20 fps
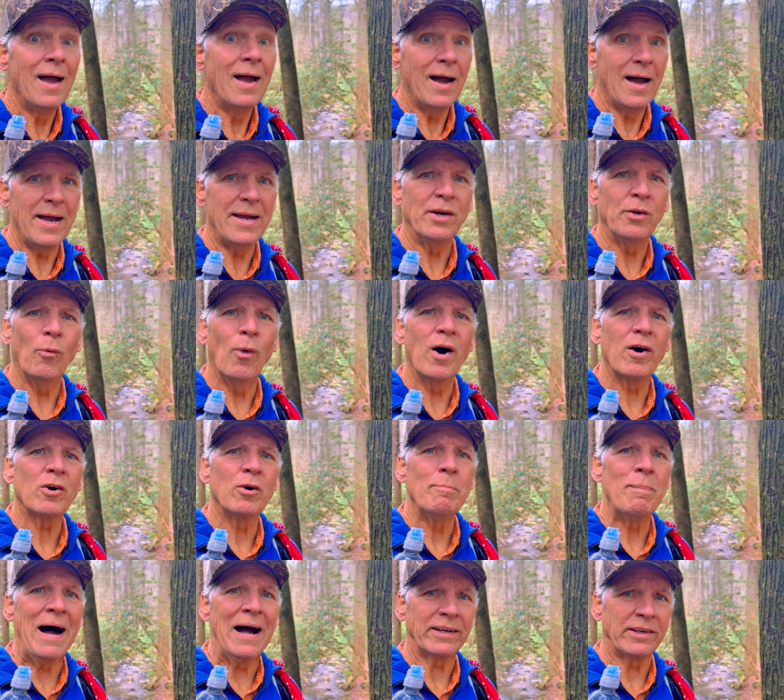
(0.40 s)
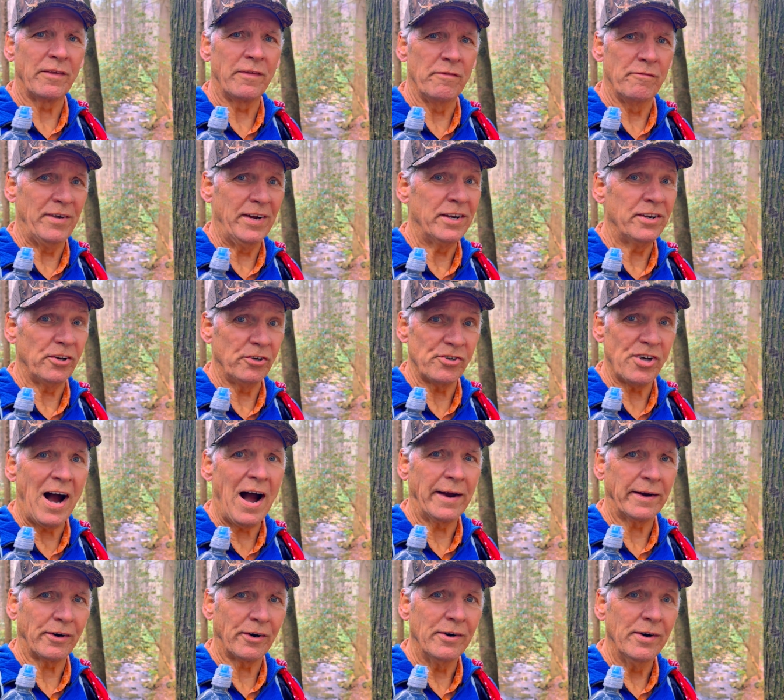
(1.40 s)
Hey, and welcome back to the Vintage
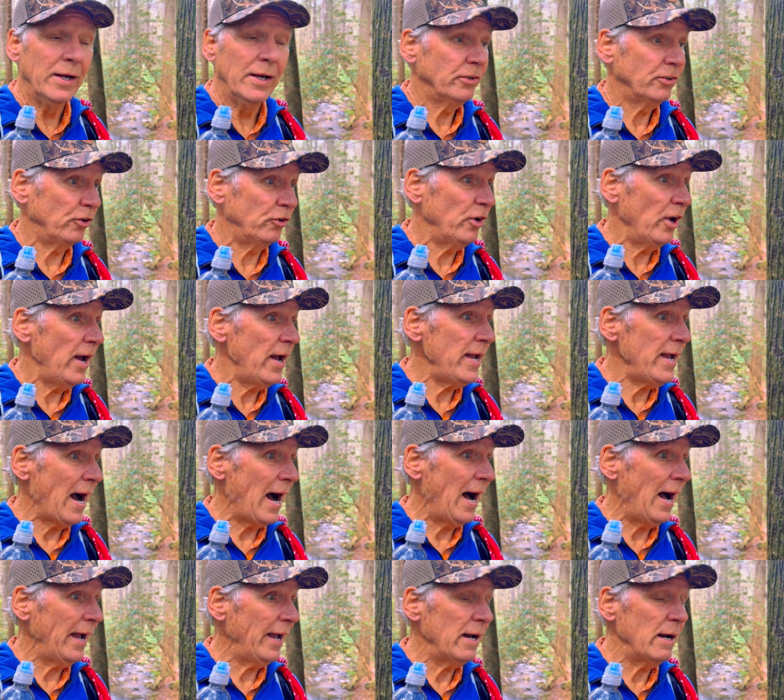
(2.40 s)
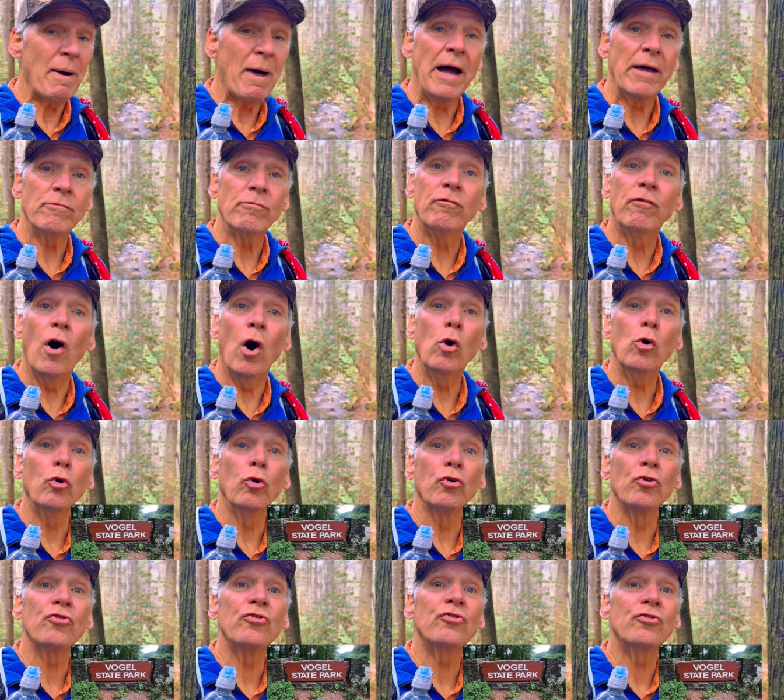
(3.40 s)
Hiker. Today I am at
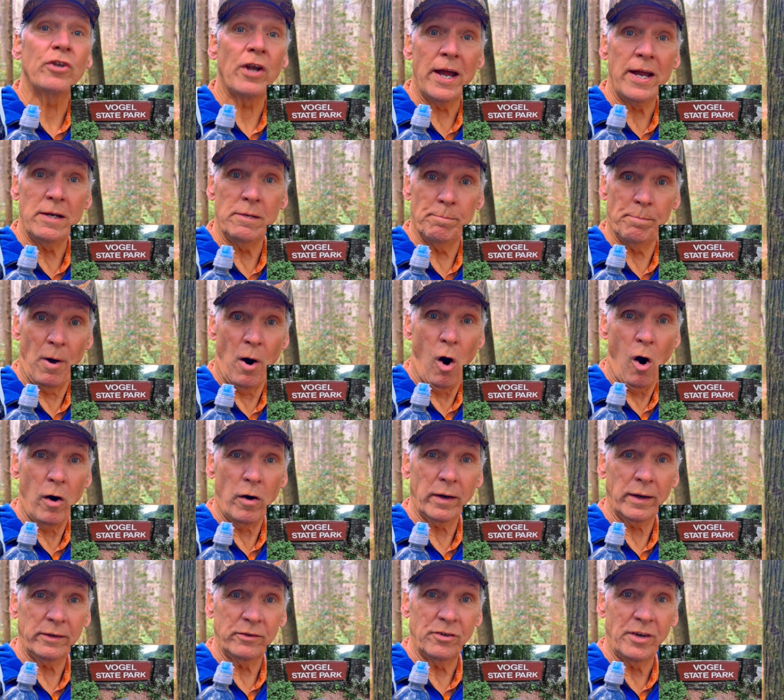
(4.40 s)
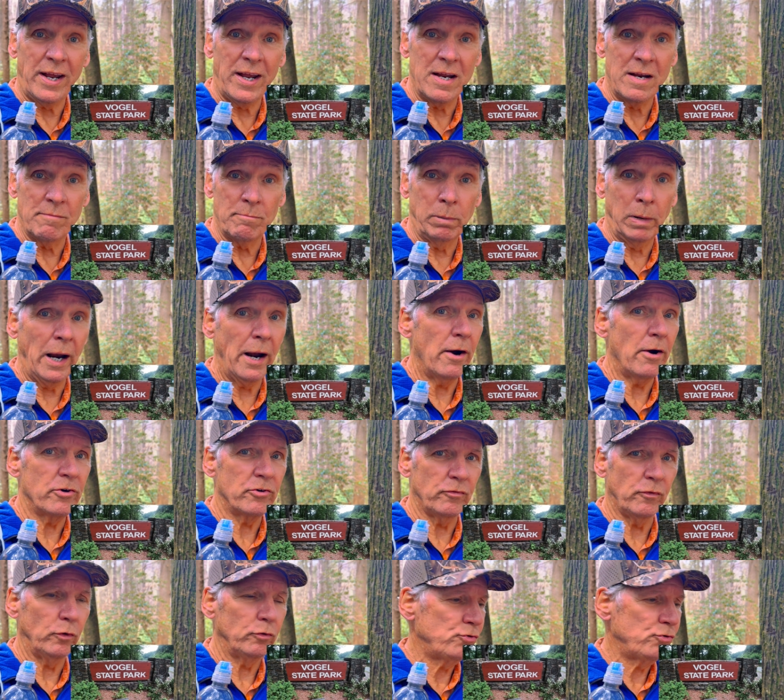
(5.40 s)
Vogel State Park in
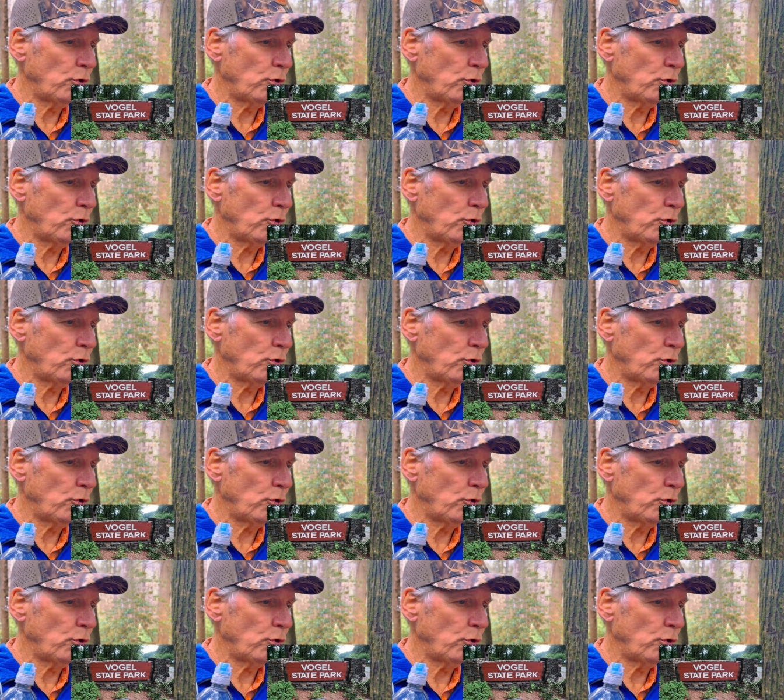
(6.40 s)
Blairsville,